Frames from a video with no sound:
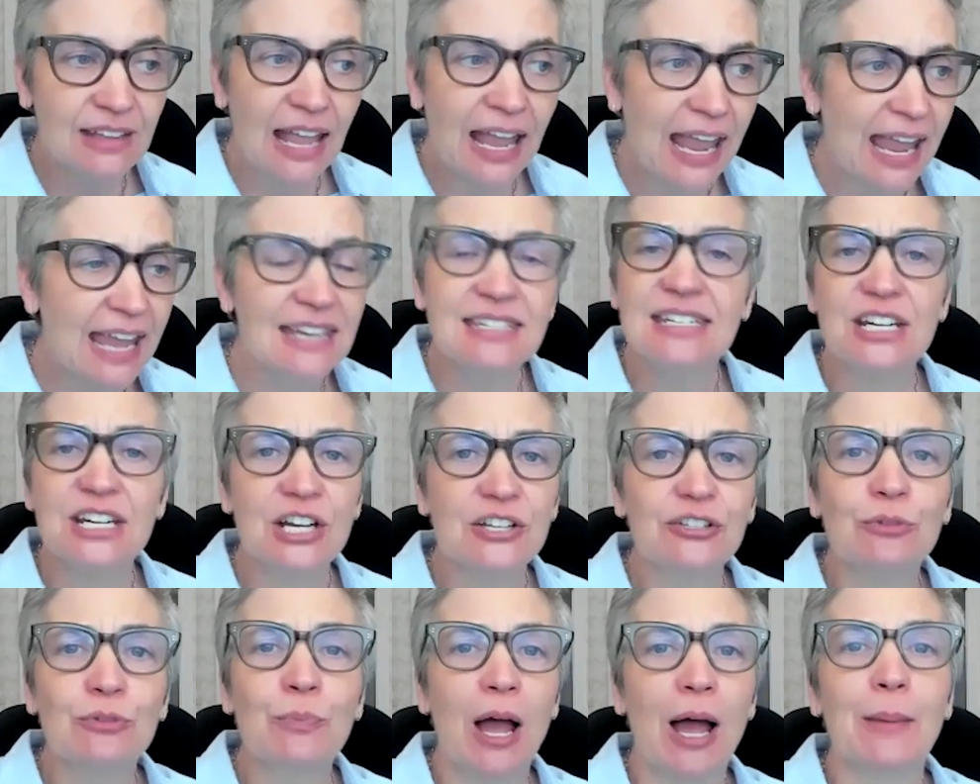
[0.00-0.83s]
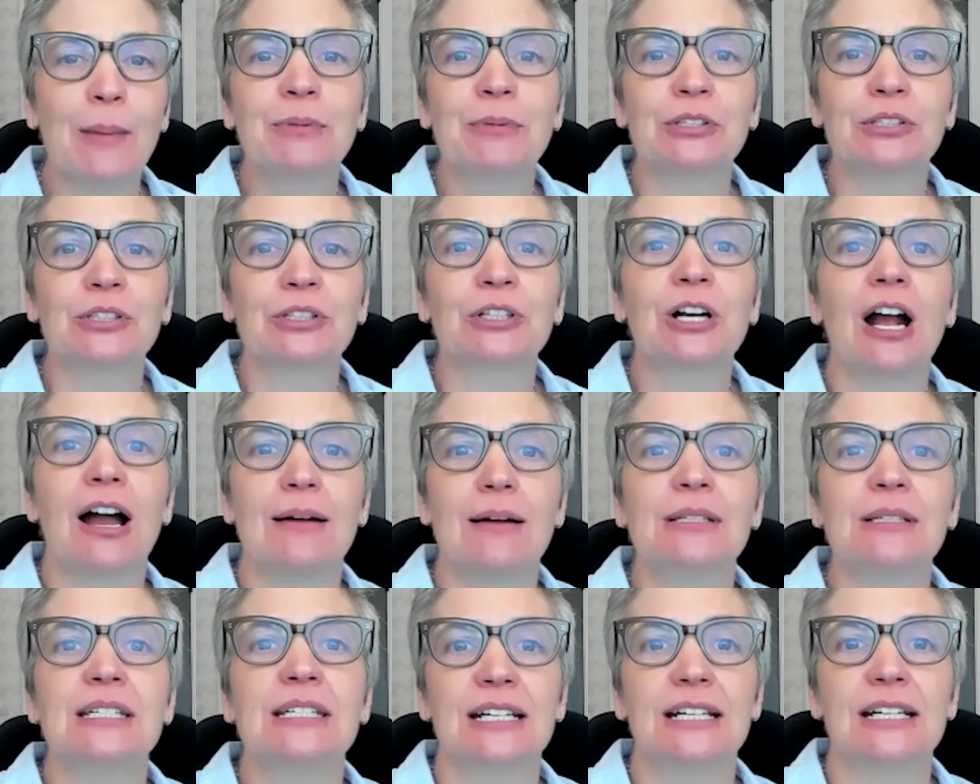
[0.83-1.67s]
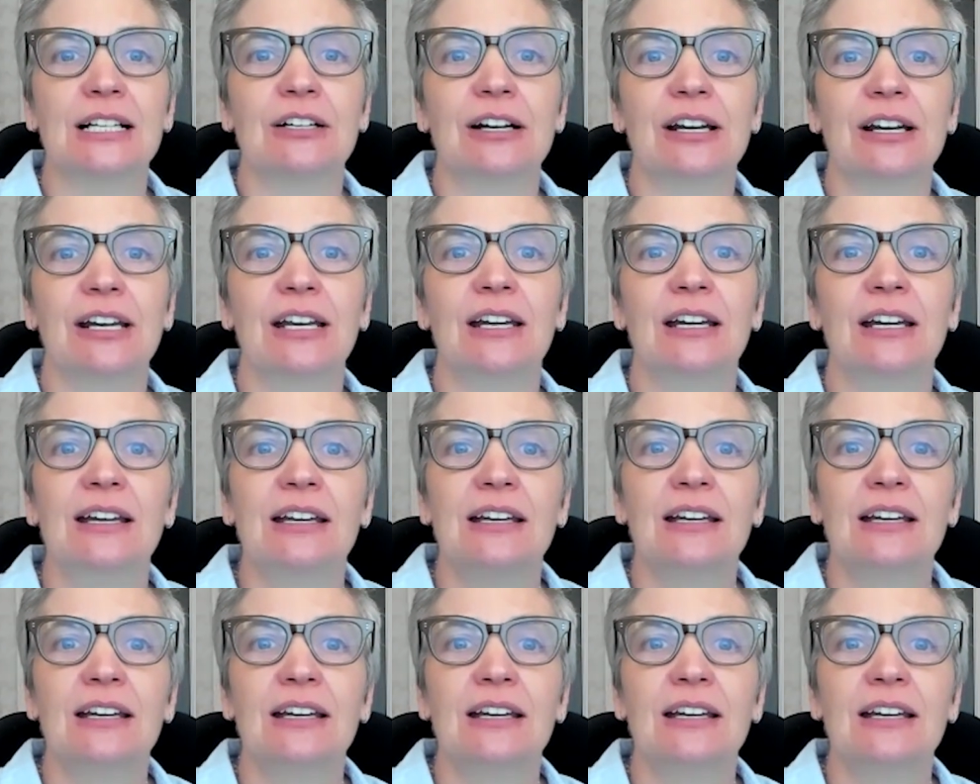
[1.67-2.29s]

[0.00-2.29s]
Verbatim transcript: and in other popular commentary